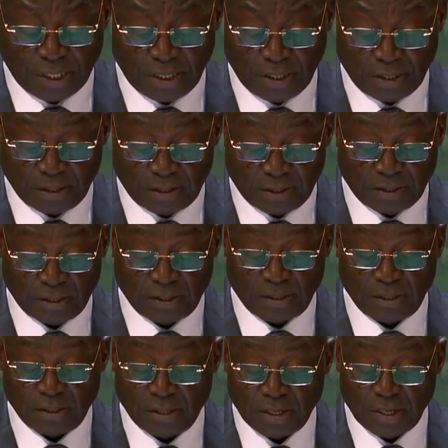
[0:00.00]

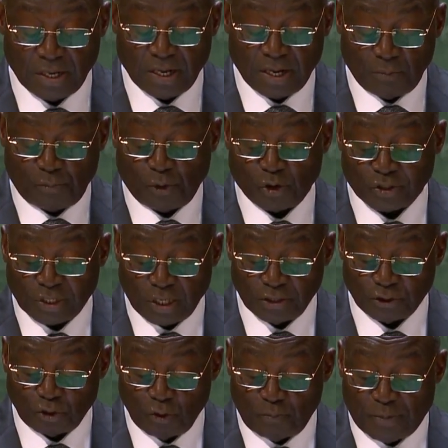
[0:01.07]
COVID-19 has also
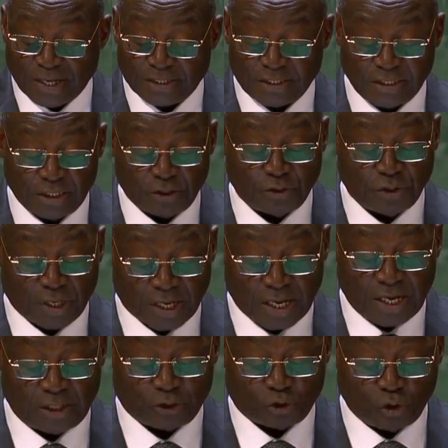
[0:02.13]
served as a reminder
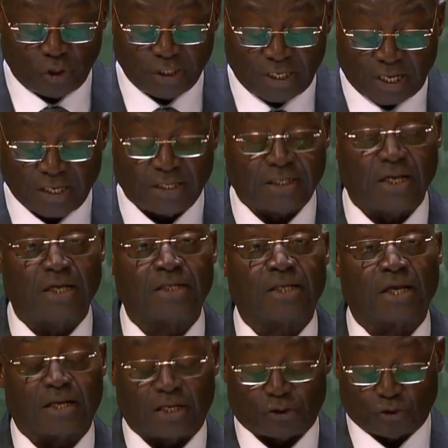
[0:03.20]
of the importance
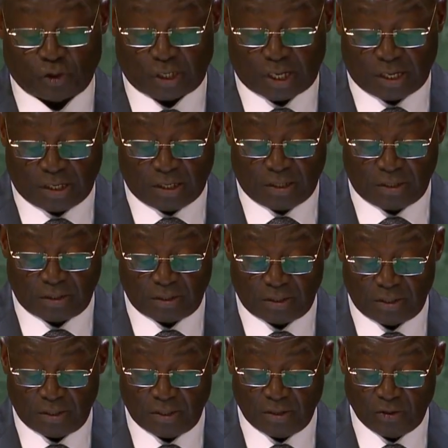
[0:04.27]
of
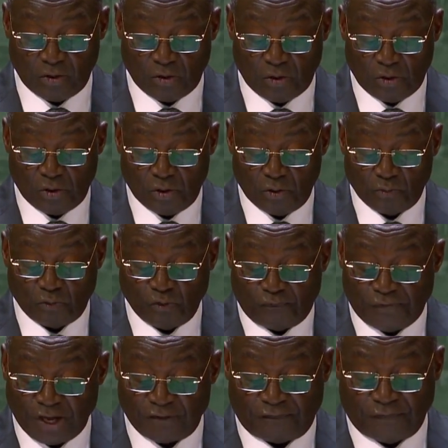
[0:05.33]
forging
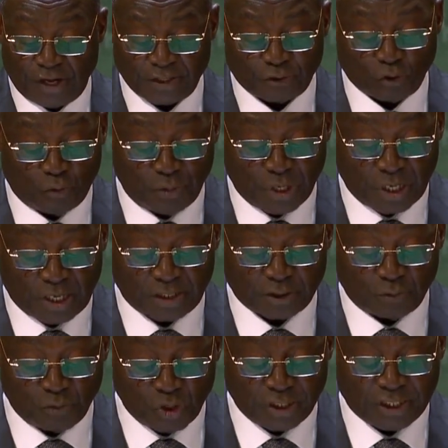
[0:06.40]
meaningful international
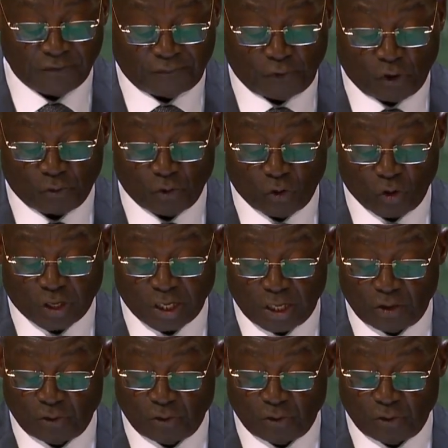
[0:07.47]
solidarity